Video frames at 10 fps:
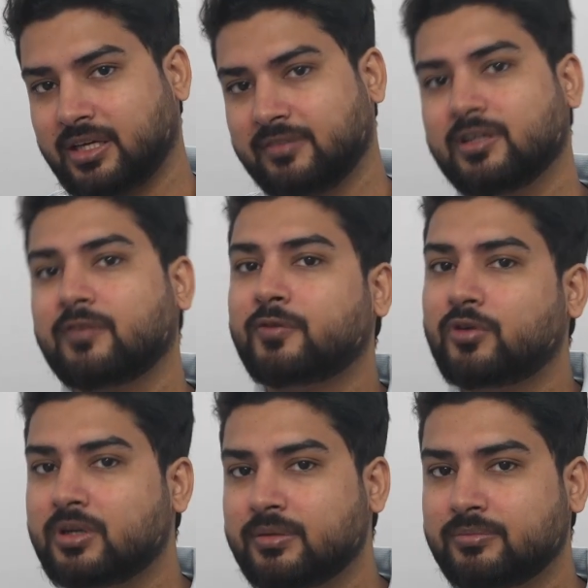Even if
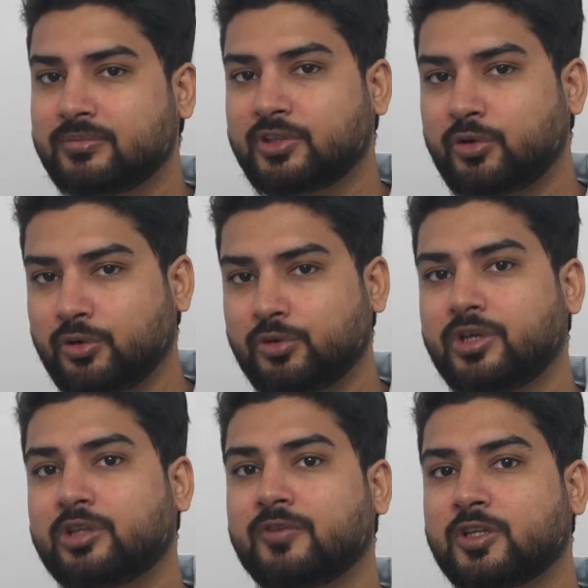you're 0 to 2
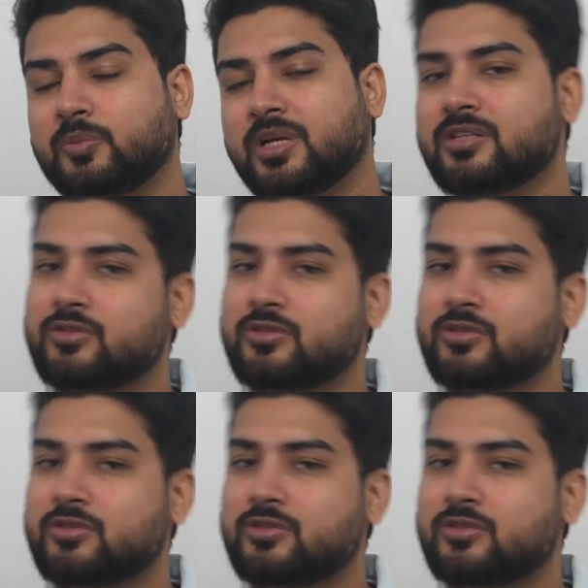years of experience,